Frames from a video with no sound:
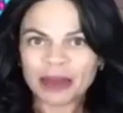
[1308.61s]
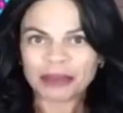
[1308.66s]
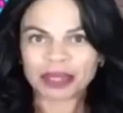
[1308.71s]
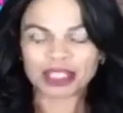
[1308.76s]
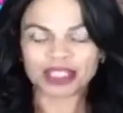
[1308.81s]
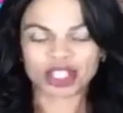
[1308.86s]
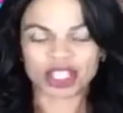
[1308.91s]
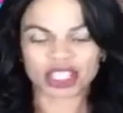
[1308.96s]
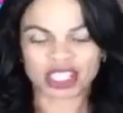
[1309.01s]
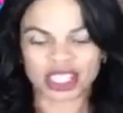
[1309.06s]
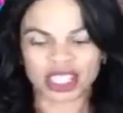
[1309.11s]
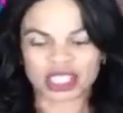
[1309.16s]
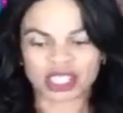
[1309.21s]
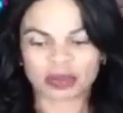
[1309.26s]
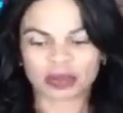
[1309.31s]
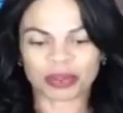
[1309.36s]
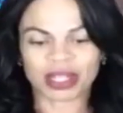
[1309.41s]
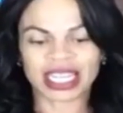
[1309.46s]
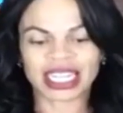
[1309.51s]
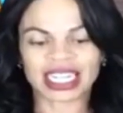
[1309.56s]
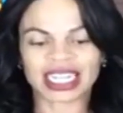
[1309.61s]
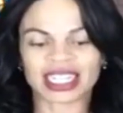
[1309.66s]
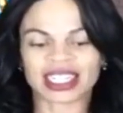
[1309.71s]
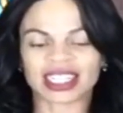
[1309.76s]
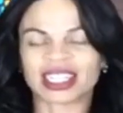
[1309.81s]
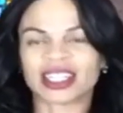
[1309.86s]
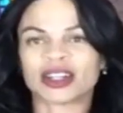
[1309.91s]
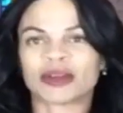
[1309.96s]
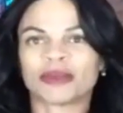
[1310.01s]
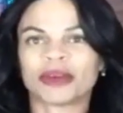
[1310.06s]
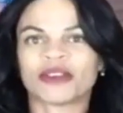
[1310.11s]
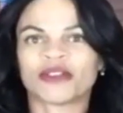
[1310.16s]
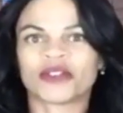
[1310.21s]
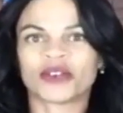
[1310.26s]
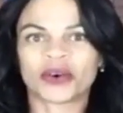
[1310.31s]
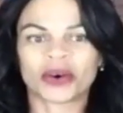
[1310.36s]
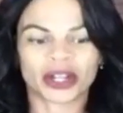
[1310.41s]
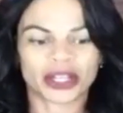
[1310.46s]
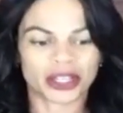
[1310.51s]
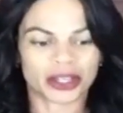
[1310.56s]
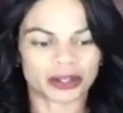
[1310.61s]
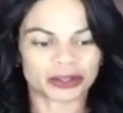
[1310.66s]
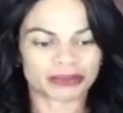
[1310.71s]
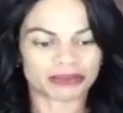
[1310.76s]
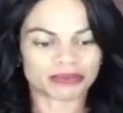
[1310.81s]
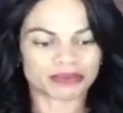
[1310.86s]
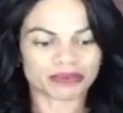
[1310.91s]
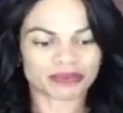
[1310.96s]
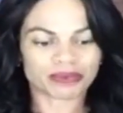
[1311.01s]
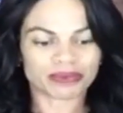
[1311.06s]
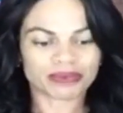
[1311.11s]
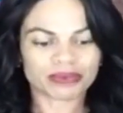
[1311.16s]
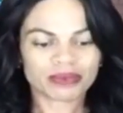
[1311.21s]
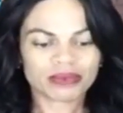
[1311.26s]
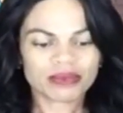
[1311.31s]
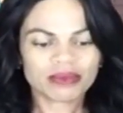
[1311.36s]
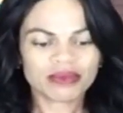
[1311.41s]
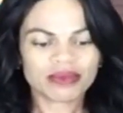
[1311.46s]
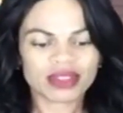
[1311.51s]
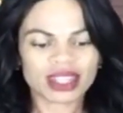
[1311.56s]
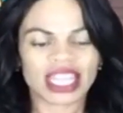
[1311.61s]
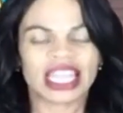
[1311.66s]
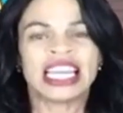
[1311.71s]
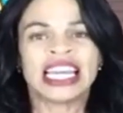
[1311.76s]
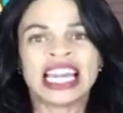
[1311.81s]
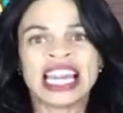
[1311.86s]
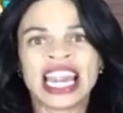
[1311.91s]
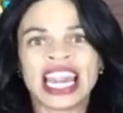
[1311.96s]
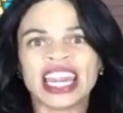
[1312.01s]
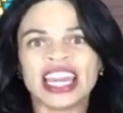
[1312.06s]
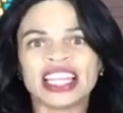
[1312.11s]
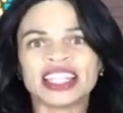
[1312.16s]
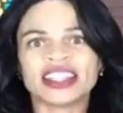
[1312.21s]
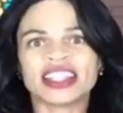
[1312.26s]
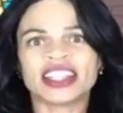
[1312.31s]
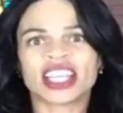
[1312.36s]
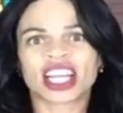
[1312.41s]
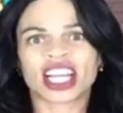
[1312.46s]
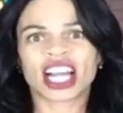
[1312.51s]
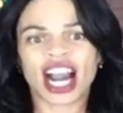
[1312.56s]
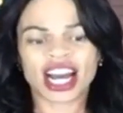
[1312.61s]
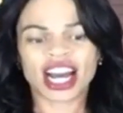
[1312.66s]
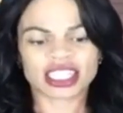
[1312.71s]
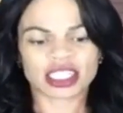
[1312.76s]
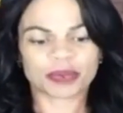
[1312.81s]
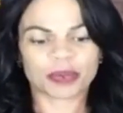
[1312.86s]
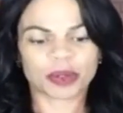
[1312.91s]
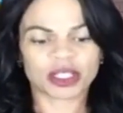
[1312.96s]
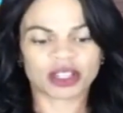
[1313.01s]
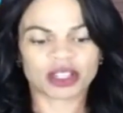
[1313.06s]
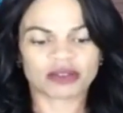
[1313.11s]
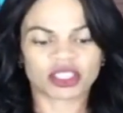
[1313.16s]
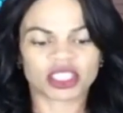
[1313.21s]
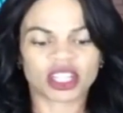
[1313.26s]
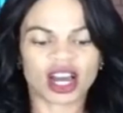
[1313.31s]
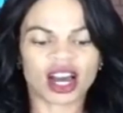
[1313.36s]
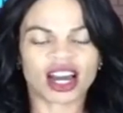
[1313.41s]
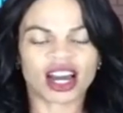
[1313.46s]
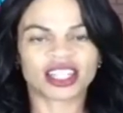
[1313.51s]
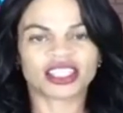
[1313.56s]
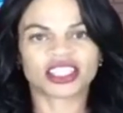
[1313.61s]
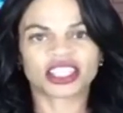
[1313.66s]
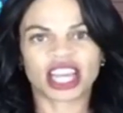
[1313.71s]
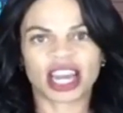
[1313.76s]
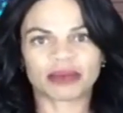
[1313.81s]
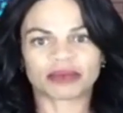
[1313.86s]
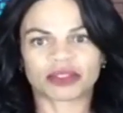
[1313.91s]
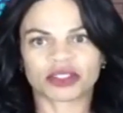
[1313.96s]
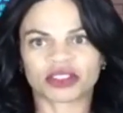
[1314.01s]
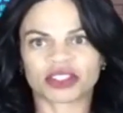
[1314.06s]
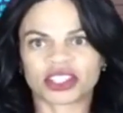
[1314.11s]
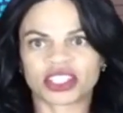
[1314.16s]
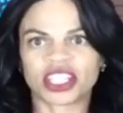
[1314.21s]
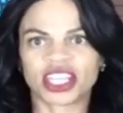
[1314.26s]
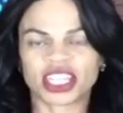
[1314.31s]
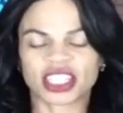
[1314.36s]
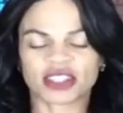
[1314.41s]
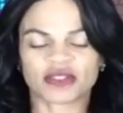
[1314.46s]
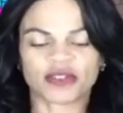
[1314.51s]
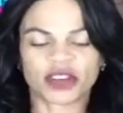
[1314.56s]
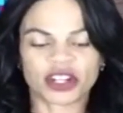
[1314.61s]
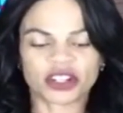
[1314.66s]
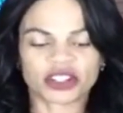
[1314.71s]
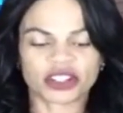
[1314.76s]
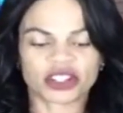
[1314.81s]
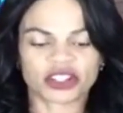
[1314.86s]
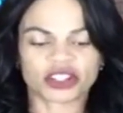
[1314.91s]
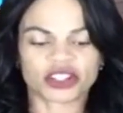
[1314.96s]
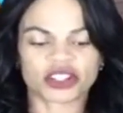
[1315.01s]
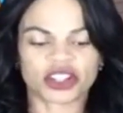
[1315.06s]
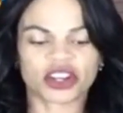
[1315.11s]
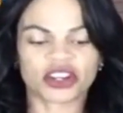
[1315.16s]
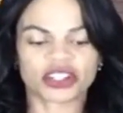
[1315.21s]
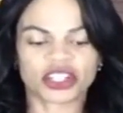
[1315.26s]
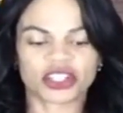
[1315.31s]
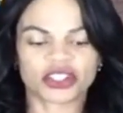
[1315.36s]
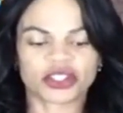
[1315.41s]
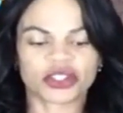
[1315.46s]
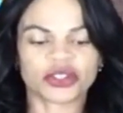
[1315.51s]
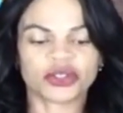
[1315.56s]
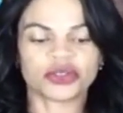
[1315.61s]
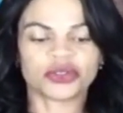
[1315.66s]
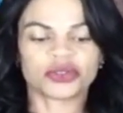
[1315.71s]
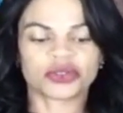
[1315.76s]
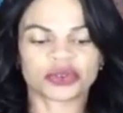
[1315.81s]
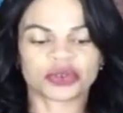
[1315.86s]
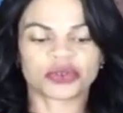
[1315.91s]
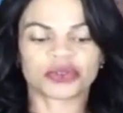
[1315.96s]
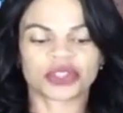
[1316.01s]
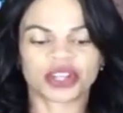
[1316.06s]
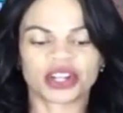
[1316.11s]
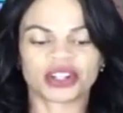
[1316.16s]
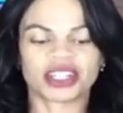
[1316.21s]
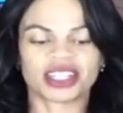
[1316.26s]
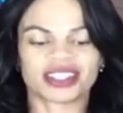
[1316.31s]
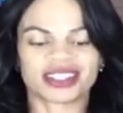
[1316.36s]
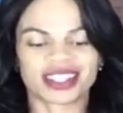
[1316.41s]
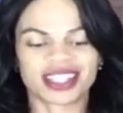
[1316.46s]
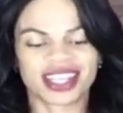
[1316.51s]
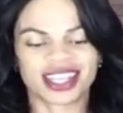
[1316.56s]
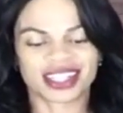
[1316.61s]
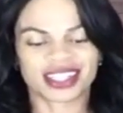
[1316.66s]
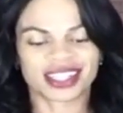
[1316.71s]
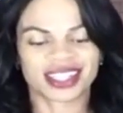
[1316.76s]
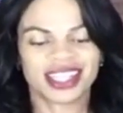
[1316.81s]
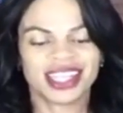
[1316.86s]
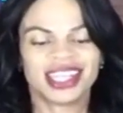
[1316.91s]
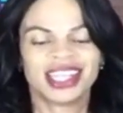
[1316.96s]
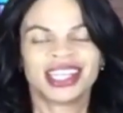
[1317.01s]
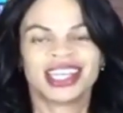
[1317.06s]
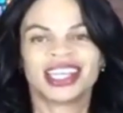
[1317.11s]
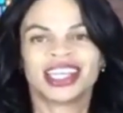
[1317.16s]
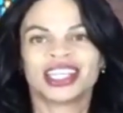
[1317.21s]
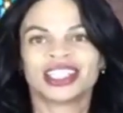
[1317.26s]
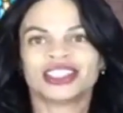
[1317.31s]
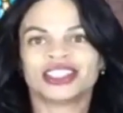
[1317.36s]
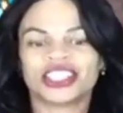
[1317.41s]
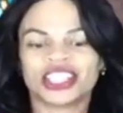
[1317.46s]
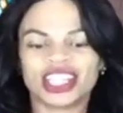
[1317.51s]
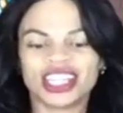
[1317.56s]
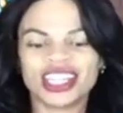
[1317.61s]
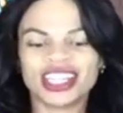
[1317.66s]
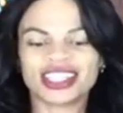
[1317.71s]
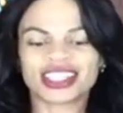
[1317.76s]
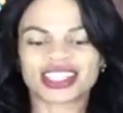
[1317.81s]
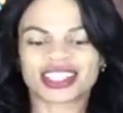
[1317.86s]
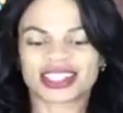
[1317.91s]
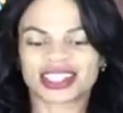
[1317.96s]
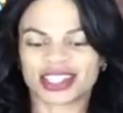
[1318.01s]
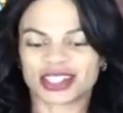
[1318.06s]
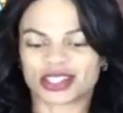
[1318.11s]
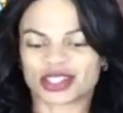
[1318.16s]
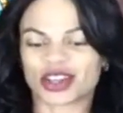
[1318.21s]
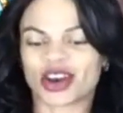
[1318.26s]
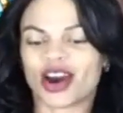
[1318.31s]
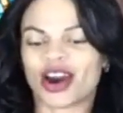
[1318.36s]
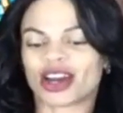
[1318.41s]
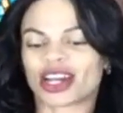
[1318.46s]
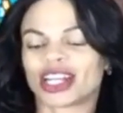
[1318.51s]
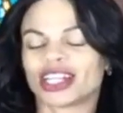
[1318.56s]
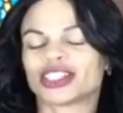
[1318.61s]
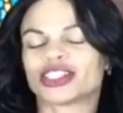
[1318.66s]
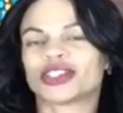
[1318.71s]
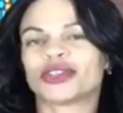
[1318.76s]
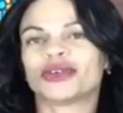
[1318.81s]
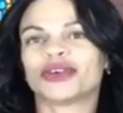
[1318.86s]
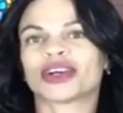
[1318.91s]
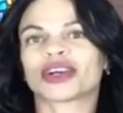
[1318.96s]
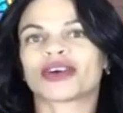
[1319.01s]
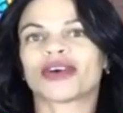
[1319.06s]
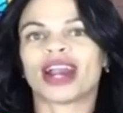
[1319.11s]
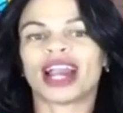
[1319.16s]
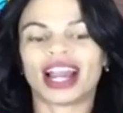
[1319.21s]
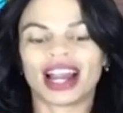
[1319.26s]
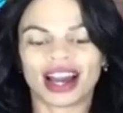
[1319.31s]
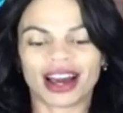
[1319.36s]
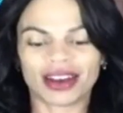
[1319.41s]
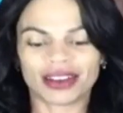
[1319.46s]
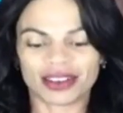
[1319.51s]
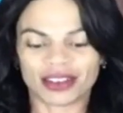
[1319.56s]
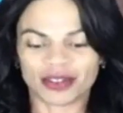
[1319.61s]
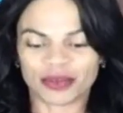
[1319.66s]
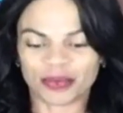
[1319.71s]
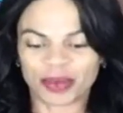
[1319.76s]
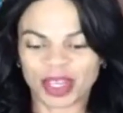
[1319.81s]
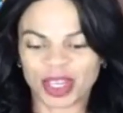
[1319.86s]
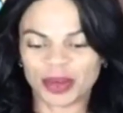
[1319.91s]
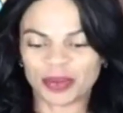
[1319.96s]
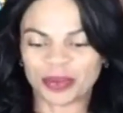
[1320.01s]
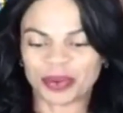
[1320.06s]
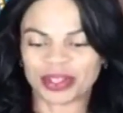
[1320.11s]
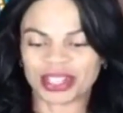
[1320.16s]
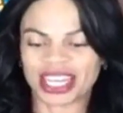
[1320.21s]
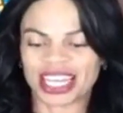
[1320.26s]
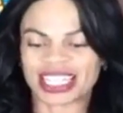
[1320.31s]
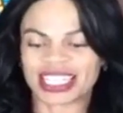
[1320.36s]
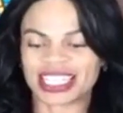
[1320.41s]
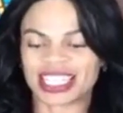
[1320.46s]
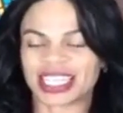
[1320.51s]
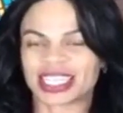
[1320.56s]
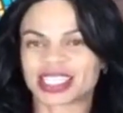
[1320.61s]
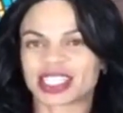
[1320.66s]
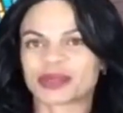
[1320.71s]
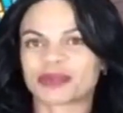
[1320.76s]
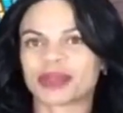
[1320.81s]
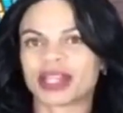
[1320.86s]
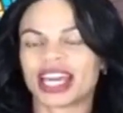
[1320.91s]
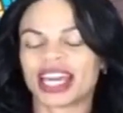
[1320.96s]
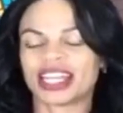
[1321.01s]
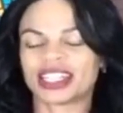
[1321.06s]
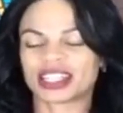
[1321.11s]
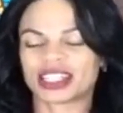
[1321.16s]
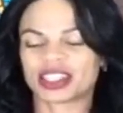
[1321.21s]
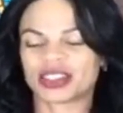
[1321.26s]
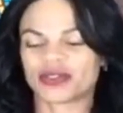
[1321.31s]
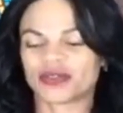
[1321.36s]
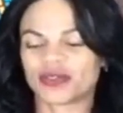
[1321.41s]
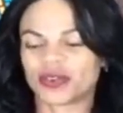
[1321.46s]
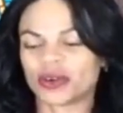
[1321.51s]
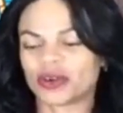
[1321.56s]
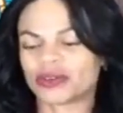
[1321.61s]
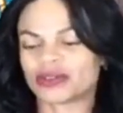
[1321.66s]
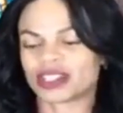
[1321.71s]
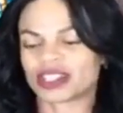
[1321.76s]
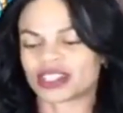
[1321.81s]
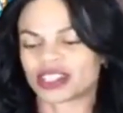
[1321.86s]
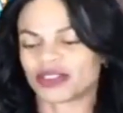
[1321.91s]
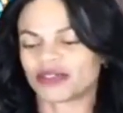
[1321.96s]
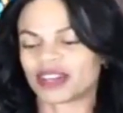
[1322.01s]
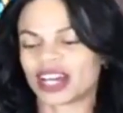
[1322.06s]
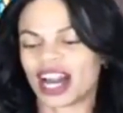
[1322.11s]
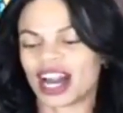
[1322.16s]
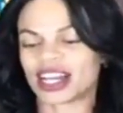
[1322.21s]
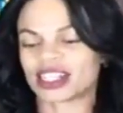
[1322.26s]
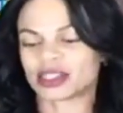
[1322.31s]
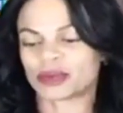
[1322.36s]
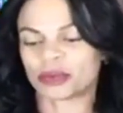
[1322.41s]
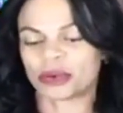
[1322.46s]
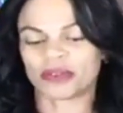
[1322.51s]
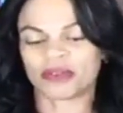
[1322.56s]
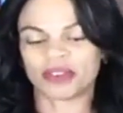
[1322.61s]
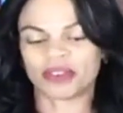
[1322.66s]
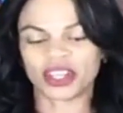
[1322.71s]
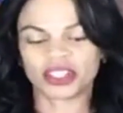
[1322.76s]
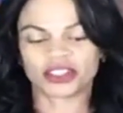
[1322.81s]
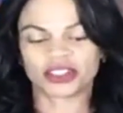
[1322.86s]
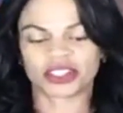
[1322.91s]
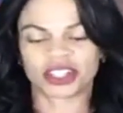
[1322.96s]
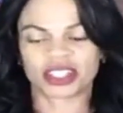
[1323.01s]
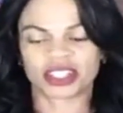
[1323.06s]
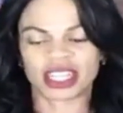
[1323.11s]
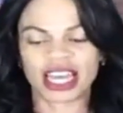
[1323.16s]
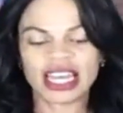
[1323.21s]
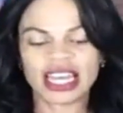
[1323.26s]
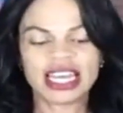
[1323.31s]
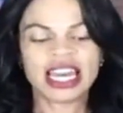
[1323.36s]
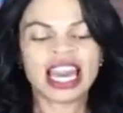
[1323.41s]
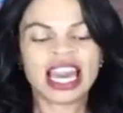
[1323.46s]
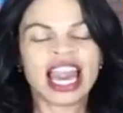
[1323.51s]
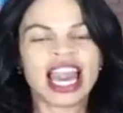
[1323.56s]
Let me just explain it a little bit for you. In the Gospel of John, chapter 6, verses 32 through 36, Jesus is talking to a crowd of people as he explains the fullness of God's provision